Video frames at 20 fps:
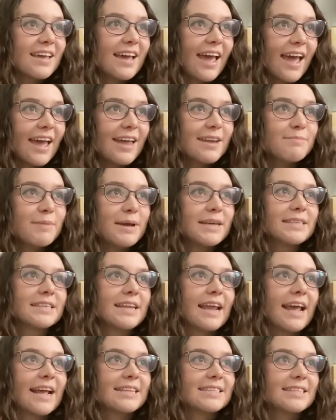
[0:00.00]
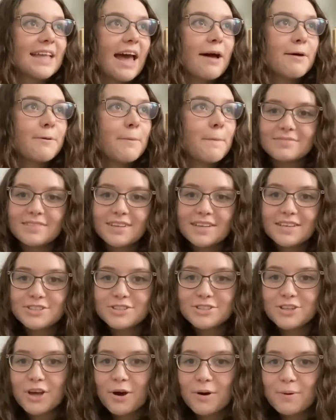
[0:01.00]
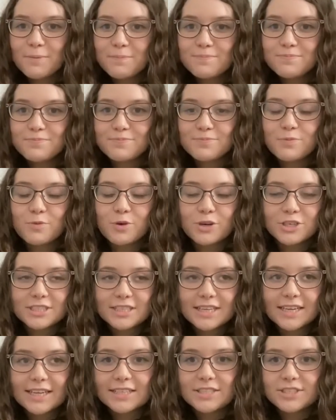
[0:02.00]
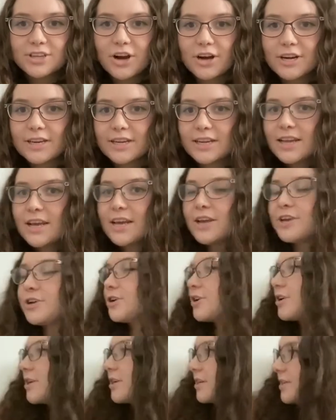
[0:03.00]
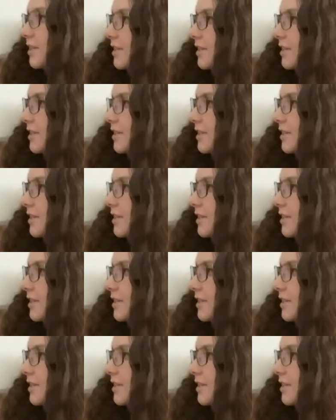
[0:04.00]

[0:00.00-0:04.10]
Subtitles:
Mason hates that. So we're just gonna get started. You're gonna